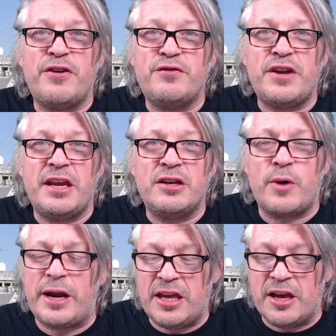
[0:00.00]
15,
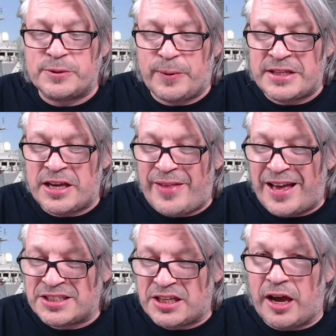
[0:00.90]
20 years by the time
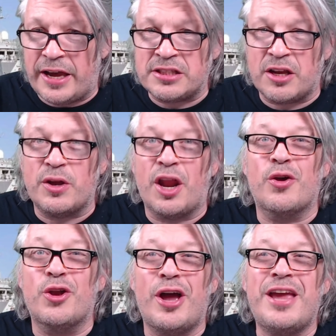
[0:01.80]
that started. So,
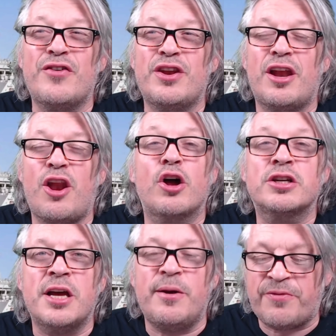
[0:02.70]
you're not even a
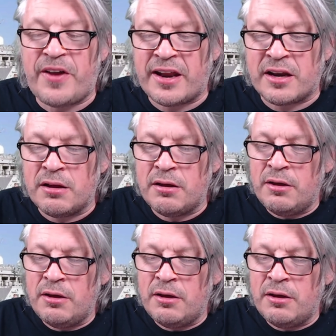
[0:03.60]
long-term fan.